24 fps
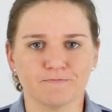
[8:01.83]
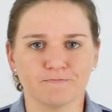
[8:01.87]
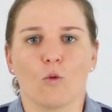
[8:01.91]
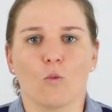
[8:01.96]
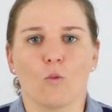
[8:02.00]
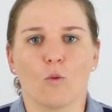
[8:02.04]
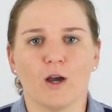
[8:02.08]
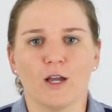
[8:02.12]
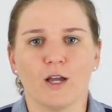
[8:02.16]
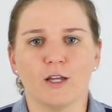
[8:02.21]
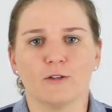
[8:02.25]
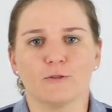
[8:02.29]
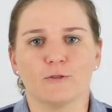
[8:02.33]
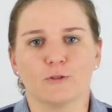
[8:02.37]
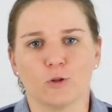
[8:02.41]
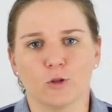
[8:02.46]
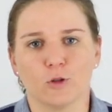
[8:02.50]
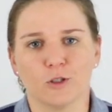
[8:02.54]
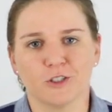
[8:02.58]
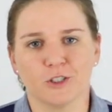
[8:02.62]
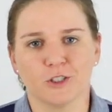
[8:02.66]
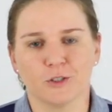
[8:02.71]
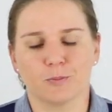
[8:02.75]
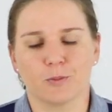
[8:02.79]
Wade, of
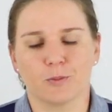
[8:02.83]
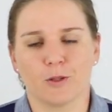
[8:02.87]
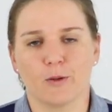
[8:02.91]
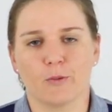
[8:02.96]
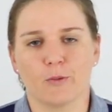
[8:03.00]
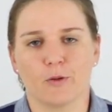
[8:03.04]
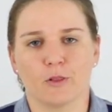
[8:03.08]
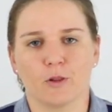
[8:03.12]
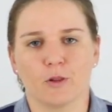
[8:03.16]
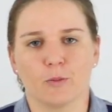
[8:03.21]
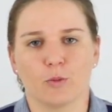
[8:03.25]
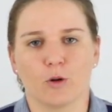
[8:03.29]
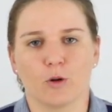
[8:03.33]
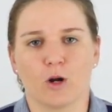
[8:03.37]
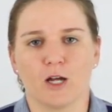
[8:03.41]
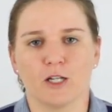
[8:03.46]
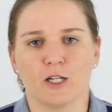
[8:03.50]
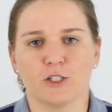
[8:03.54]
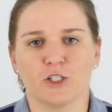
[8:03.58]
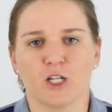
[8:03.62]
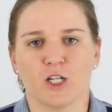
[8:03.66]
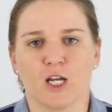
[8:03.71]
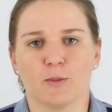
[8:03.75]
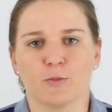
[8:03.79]
course, has played with
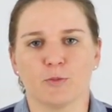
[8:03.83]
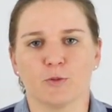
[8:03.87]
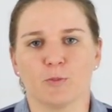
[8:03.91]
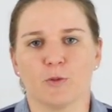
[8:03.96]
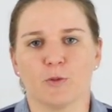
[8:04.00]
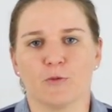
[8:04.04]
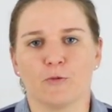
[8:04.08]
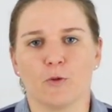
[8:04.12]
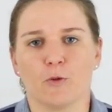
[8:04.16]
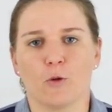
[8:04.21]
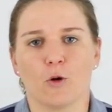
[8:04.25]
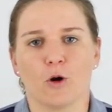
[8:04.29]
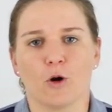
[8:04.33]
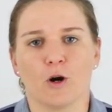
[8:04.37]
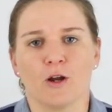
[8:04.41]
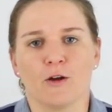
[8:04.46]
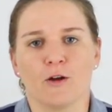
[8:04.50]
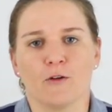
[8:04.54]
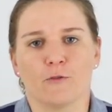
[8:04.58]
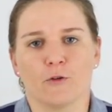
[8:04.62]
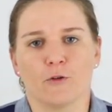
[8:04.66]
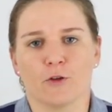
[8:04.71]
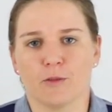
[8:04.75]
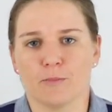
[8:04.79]
LeBron James before
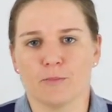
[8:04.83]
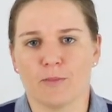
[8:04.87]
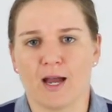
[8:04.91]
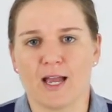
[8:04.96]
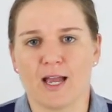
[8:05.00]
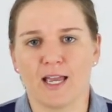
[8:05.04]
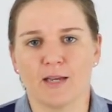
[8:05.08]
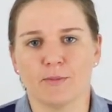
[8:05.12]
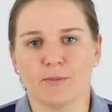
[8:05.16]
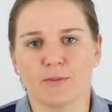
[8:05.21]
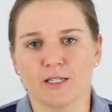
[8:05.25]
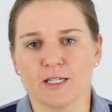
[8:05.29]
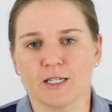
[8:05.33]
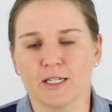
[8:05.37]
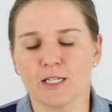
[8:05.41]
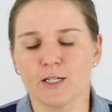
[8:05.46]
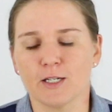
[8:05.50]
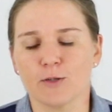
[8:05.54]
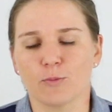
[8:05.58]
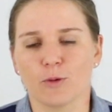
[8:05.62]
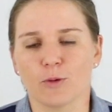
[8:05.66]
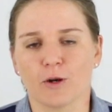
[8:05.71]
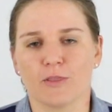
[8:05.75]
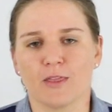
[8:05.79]
for the Miami
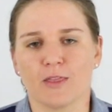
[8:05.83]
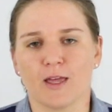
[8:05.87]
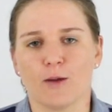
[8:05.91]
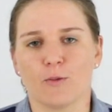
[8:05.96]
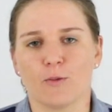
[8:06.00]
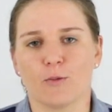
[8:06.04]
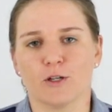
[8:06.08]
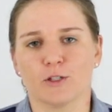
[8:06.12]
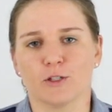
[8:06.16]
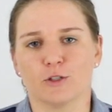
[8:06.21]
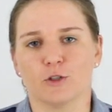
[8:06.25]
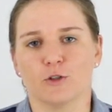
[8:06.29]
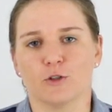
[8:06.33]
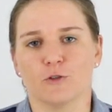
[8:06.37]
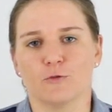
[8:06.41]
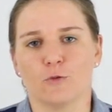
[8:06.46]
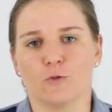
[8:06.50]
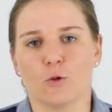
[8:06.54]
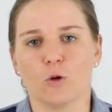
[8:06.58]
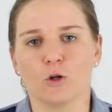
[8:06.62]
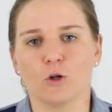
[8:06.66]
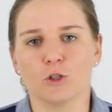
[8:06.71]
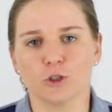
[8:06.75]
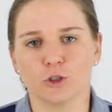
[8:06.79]
Heat, where they went to
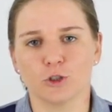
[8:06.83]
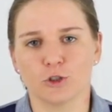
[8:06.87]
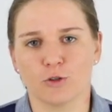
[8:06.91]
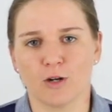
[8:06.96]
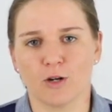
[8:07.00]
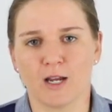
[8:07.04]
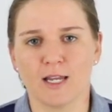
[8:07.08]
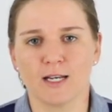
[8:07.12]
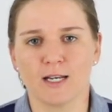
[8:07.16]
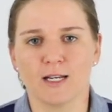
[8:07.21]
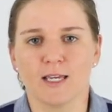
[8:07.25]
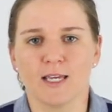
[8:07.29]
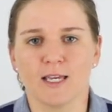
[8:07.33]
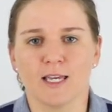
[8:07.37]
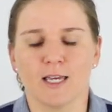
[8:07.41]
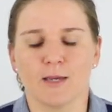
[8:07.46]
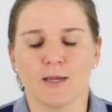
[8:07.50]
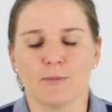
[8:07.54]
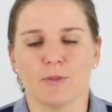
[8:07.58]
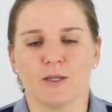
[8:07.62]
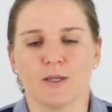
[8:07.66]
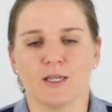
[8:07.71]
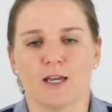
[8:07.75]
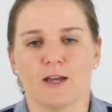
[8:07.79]
4 straight
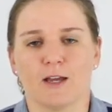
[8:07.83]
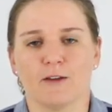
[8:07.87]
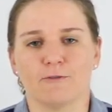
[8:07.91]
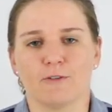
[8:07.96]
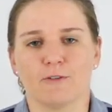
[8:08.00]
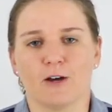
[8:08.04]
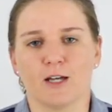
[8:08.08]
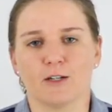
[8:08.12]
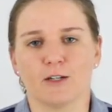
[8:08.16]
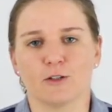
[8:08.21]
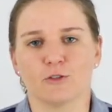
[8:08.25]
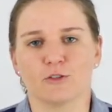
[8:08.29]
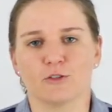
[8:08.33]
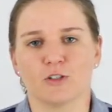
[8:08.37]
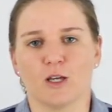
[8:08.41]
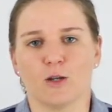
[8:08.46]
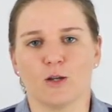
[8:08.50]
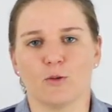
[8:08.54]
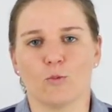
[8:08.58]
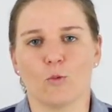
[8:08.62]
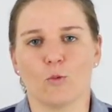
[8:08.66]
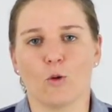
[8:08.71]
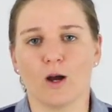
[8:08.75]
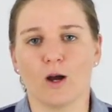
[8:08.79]
NBA Finals
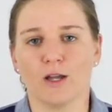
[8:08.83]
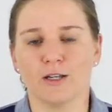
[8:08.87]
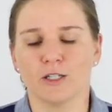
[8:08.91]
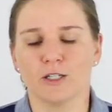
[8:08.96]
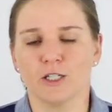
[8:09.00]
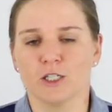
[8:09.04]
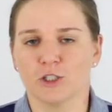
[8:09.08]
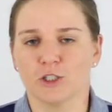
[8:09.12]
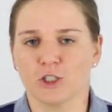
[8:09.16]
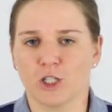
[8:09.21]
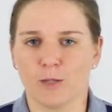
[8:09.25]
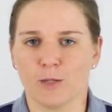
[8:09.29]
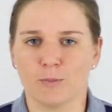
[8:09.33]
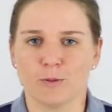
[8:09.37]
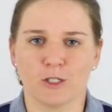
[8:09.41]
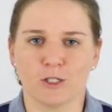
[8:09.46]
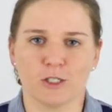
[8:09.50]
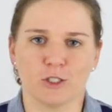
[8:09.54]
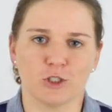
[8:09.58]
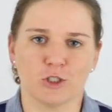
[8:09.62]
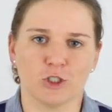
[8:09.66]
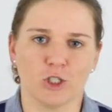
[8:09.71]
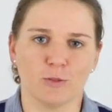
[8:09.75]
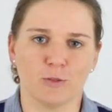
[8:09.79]
and won
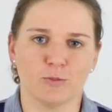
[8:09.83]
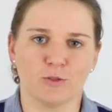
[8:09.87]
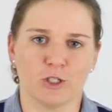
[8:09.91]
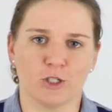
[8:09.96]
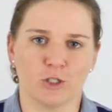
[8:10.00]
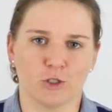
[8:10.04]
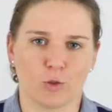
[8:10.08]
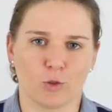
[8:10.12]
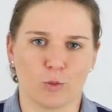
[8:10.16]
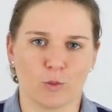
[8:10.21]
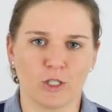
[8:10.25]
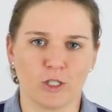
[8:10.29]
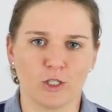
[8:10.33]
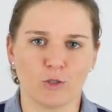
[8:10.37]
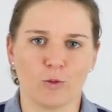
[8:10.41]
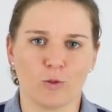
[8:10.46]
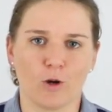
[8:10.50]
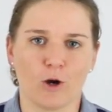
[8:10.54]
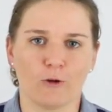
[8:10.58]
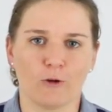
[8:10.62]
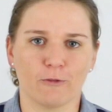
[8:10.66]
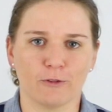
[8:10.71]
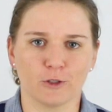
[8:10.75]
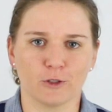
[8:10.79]
championships in
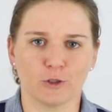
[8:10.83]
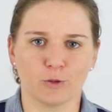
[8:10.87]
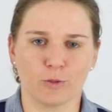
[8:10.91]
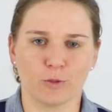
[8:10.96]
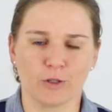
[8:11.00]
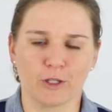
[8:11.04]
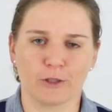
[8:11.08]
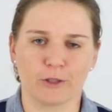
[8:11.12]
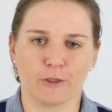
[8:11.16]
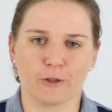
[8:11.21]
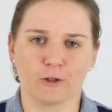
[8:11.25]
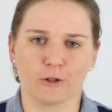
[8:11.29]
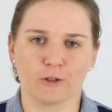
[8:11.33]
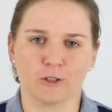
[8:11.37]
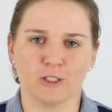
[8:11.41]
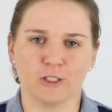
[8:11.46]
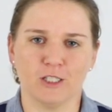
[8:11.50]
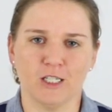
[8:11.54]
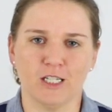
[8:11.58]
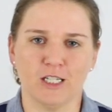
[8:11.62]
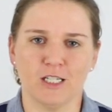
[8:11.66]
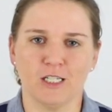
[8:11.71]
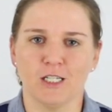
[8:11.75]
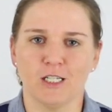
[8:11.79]
2012 and
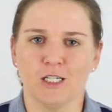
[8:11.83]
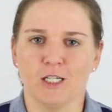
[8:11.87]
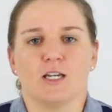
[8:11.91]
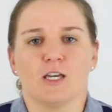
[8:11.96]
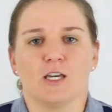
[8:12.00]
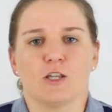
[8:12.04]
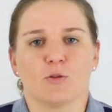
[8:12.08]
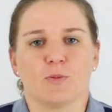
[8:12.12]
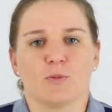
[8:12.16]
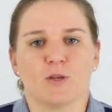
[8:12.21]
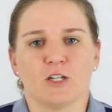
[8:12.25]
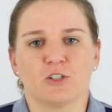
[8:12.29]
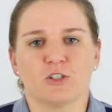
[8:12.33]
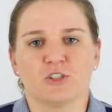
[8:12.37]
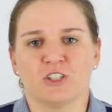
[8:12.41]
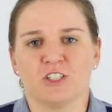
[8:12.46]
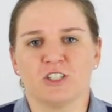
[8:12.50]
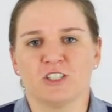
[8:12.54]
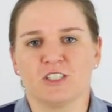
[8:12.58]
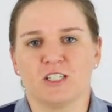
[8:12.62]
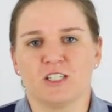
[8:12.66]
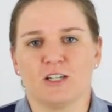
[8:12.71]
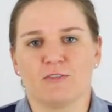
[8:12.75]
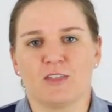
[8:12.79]
2013. It'll be interesting
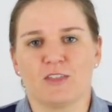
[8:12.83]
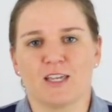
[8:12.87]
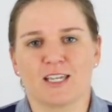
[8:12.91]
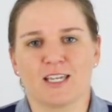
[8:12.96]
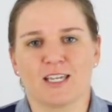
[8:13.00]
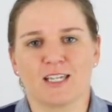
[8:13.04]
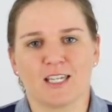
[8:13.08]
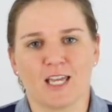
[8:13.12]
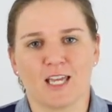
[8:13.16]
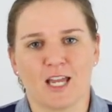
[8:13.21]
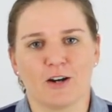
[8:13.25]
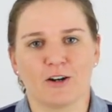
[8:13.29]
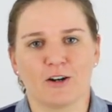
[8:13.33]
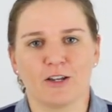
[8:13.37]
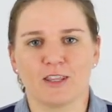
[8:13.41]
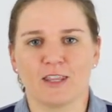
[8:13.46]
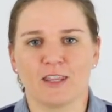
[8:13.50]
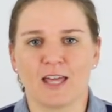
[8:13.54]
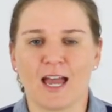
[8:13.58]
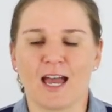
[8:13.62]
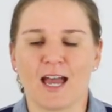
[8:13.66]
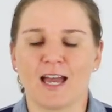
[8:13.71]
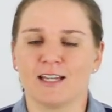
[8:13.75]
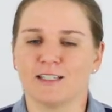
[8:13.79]
to see if they can carry
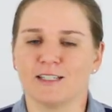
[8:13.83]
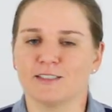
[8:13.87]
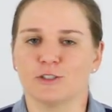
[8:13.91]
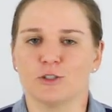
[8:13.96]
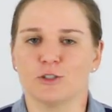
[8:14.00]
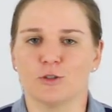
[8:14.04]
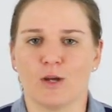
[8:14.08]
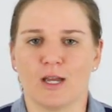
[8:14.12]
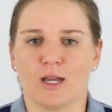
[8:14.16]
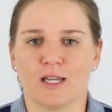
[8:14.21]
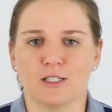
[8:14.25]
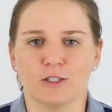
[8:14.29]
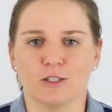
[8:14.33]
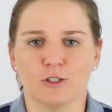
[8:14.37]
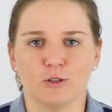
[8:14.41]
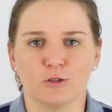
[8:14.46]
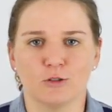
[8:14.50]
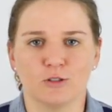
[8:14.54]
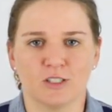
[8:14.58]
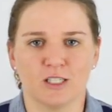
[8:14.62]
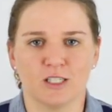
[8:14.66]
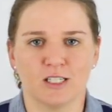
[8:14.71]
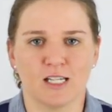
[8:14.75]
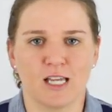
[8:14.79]
that into a new
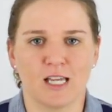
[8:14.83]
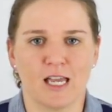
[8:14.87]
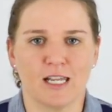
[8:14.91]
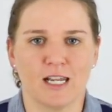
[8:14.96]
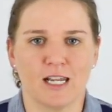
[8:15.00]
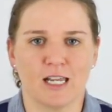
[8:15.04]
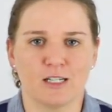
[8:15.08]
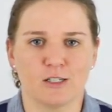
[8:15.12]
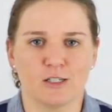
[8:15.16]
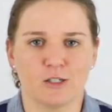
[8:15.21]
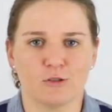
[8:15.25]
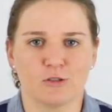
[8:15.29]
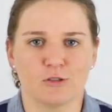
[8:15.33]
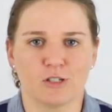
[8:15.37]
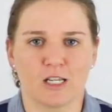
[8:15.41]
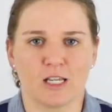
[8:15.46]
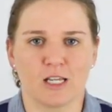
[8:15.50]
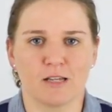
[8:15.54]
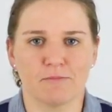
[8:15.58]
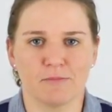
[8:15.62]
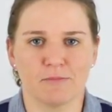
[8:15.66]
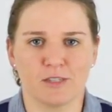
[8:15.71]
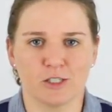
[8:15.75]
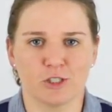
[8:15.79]
city and a new
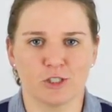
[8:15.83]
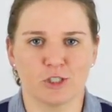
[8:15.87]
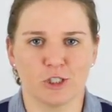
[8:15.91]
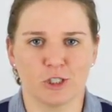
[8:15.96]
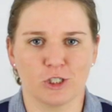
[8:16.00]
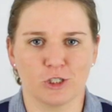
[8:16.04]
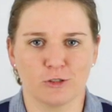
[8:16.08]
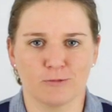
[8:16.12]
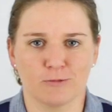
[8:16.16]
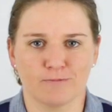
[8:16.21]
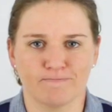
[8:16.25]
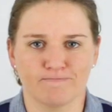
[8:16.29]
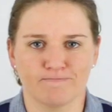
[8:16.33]
team this year.